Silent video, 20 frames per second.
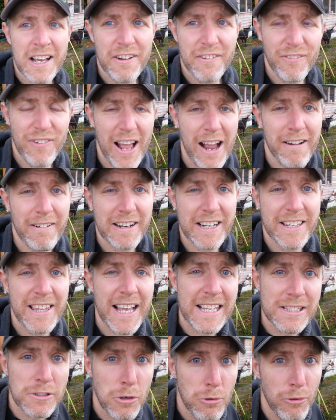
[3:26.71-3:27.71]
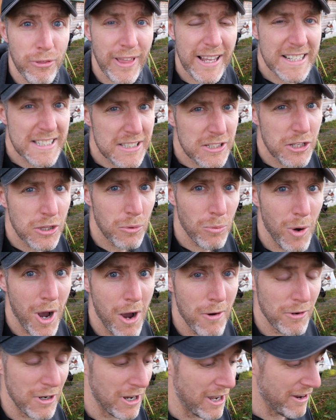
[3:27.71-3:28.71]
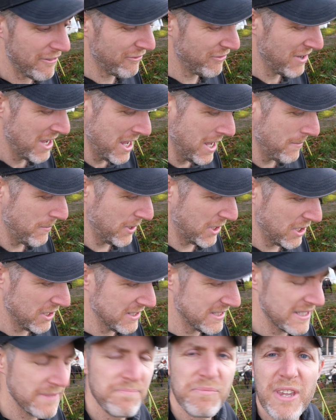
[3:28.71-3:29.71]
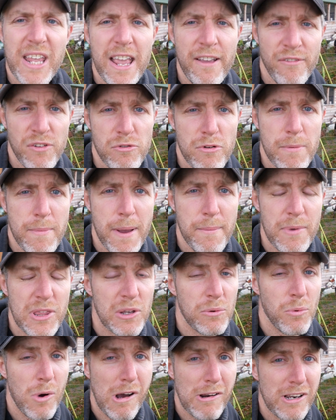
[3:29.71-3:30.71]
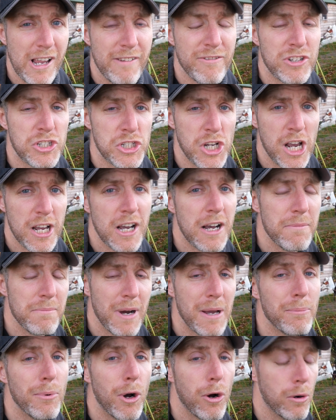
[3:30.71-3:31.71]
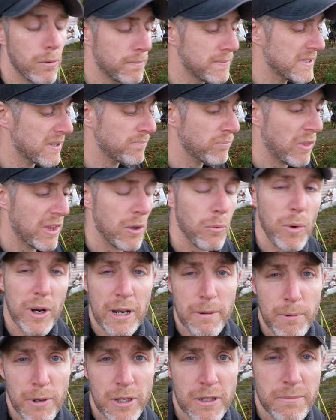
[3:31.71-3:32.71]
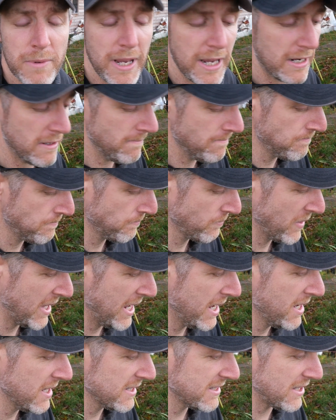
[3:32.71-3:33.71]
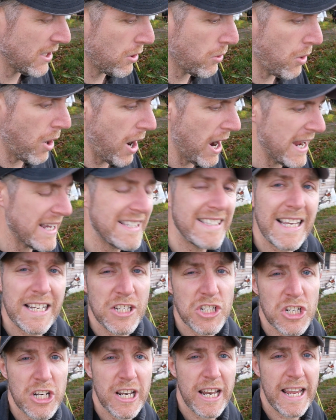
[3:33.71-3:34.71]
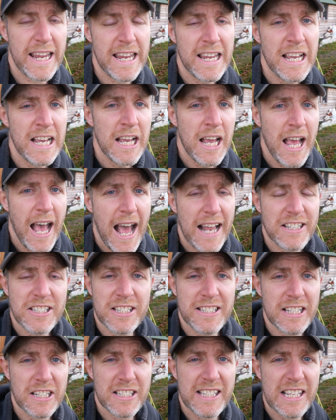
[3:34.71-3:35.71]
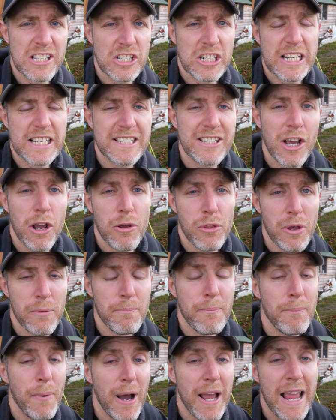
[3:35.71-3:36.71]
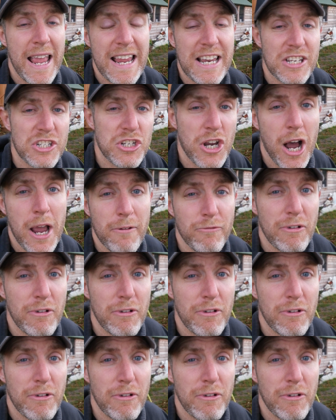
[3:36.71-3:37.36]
flowering, and that's all thanks to the wildlife, because if you remember, the wildlife dug up my bulbs when I put them in. So I essentially had to successfully sow them by each time